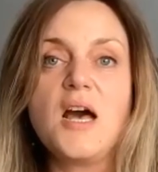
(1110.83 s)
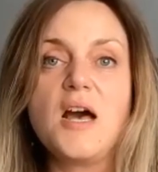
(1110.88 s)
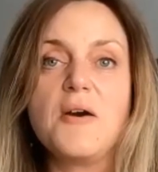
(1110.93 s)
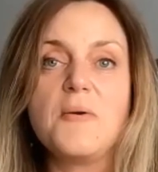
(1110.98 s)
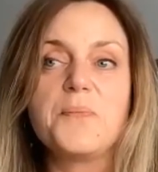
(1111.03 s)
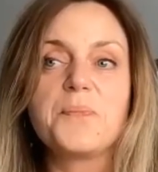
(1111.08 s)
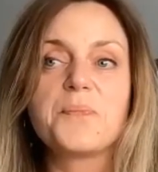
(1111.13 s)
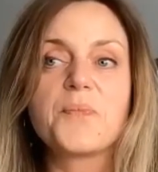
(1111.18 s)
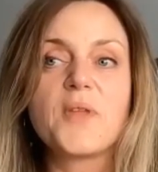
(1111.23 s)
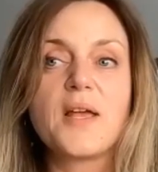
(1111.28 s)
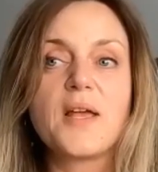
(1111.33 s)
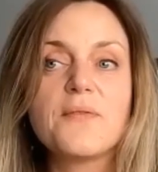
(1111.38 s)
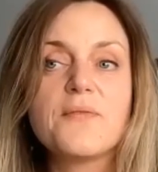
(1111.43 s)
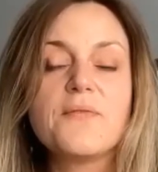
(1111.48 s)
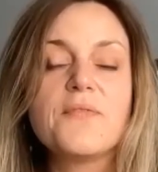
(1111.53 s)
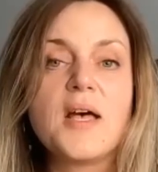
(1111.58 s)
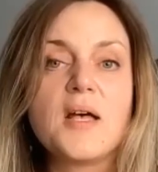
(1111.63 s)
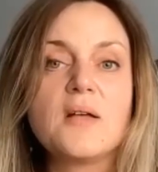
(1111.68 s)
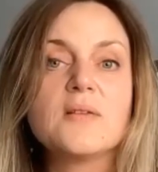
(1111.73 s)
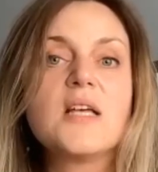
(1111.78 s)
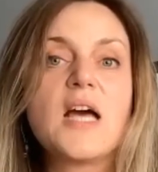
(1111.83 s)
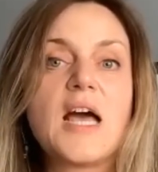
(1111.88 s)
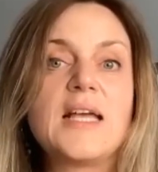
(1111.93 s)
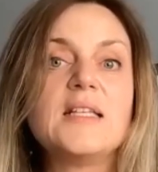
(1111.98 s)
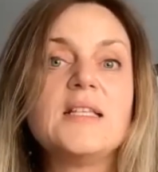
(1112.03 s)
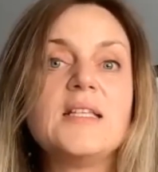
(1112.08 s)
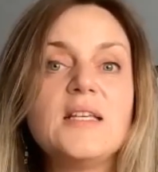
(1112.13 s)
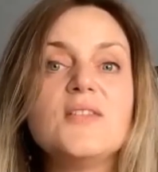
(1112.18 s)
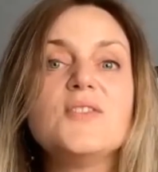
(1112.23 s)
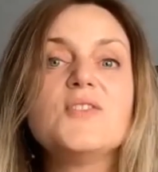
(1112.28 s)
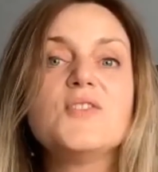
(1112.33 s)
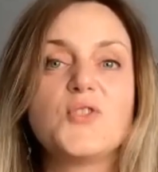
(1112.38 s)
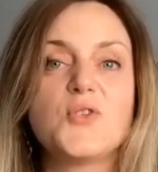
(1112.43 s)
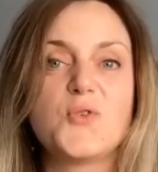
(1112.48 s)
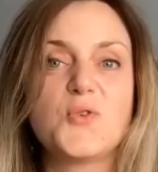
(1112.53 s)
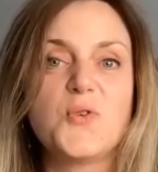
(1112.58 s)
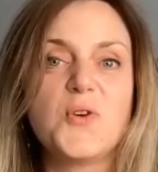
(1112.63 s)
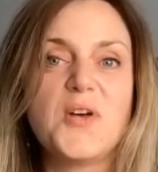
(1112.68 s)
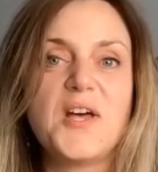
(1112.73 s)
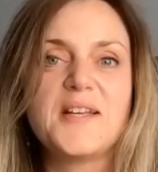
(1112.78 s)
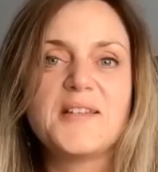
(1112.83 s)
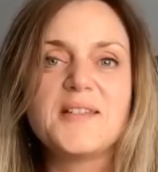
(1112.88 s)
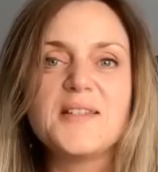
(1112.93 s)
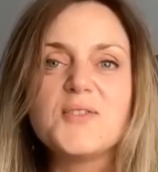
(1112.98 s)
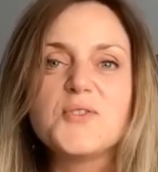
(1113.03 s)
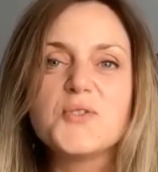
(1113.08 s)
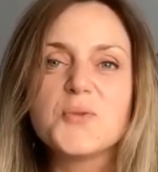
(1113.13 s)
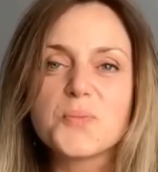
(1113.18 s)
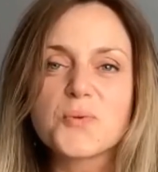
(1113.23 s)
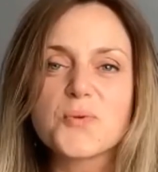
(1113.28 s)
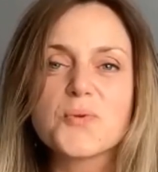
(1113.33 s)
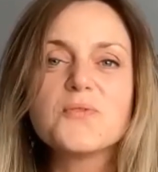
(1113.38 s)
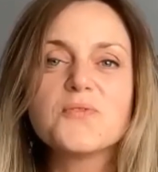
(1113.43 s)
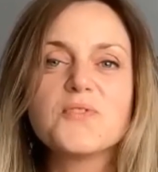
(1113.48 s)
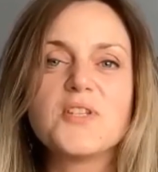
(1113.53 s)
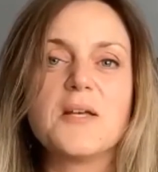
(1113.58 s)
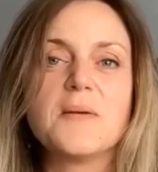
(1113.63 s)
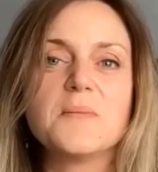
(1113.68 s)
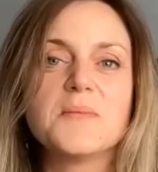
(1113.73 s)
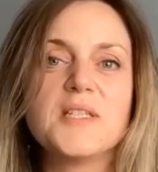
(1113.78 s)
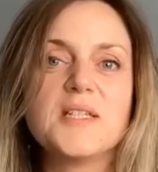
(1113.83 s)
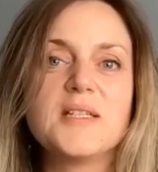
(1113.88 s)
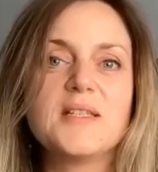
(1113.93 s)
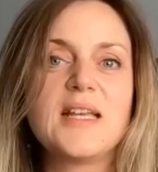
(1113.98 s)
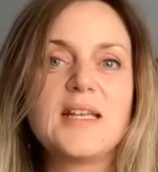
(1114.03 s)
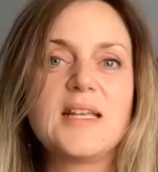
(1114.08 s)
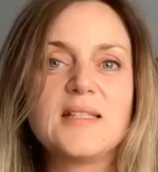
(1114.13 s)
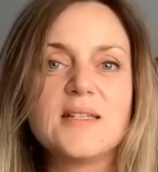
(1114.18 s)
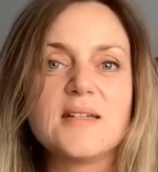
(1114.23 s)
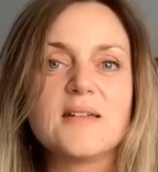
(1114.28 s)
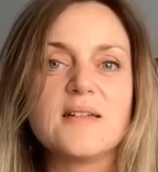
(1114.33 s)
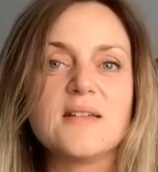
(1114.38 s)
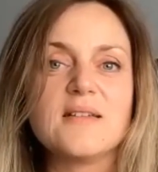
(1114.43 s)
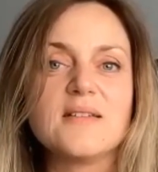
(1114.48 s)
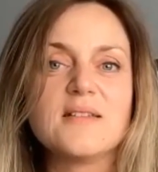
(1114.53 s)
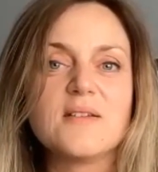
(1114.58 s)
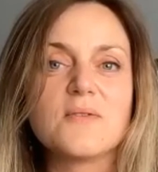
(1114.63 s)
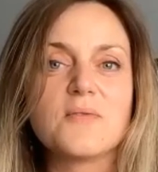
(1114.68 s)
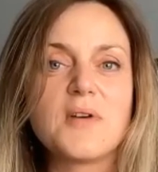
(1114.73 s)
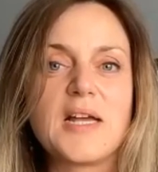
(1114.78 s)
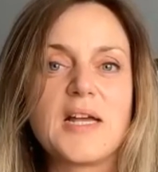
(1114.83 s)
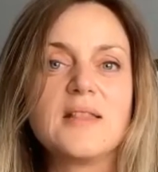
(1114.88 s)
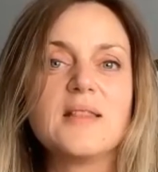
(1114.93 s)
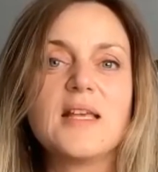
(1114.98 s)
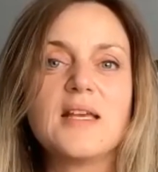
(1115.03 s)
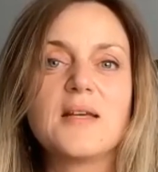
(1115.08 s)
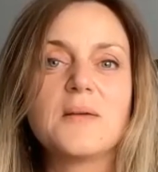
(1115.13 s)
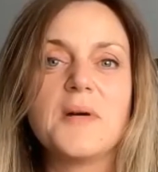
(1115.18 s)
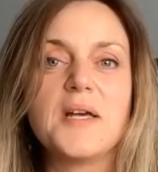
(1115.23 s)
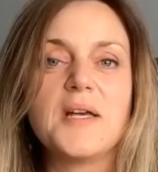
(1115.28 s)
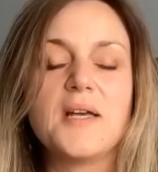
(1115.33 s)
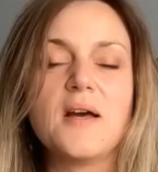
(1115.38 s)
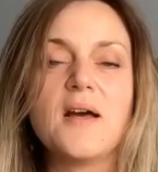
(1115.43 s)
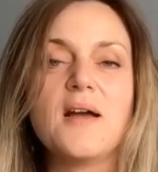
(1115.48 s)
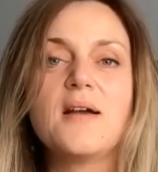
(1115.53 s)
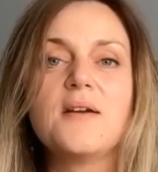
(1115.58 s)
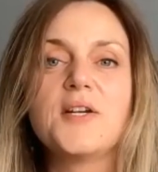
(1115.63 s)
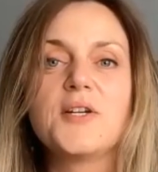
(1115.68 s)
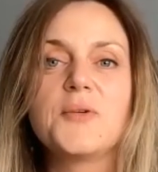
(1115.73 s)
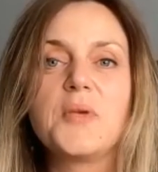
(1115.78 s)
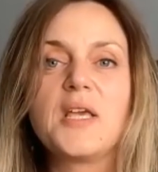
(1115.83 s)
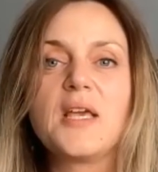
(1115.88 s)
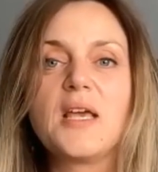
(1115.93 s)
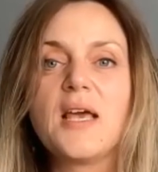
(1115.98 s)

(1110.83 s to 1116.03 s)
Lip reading: I felt I need to prove them that they did the right thing by hiring me.